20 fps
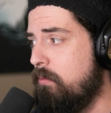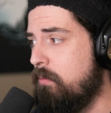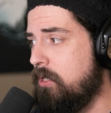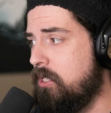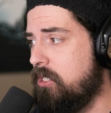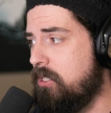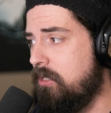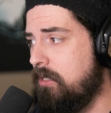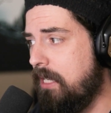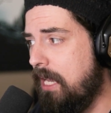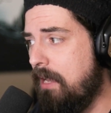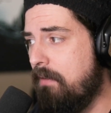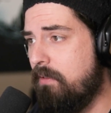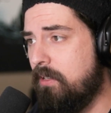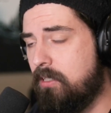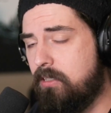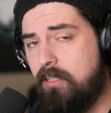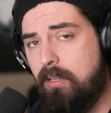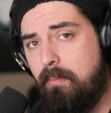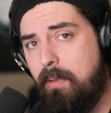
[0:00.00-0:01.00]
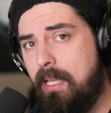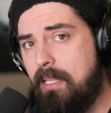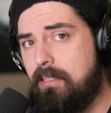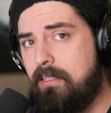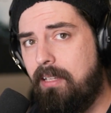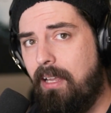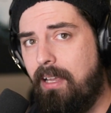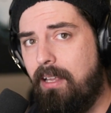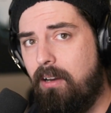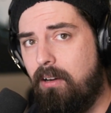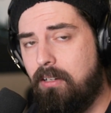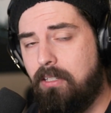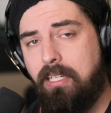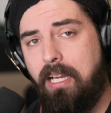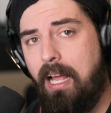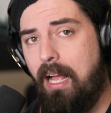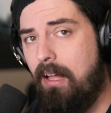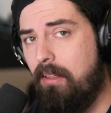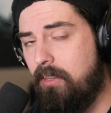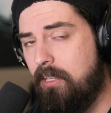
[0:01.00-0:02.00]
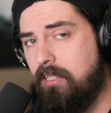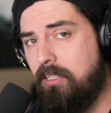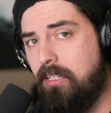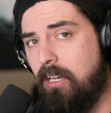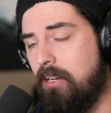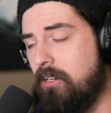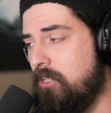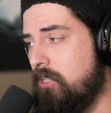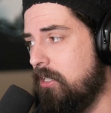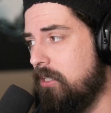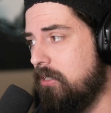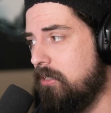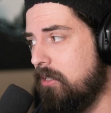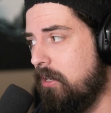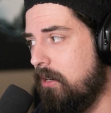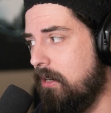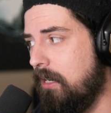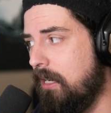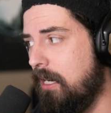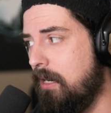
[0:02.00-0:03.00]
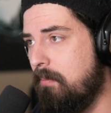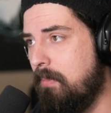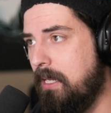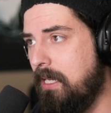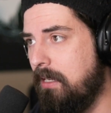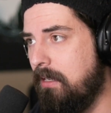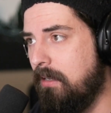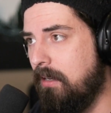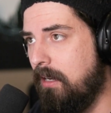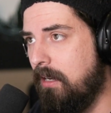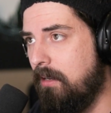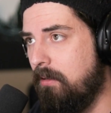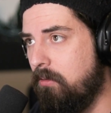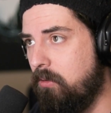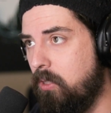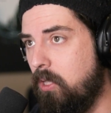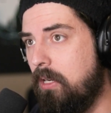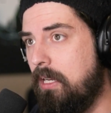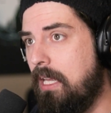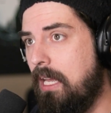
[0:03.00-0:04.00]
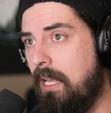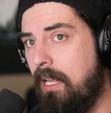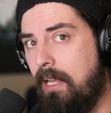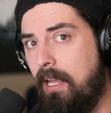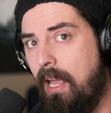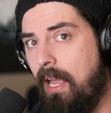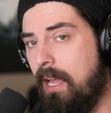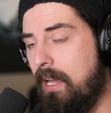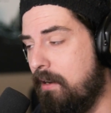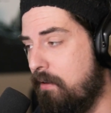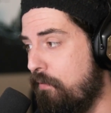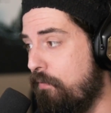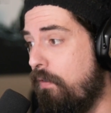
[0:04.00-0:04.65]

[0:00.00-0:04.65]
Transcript: which gave us some insight onto how these dungeons are going to be uh, looking and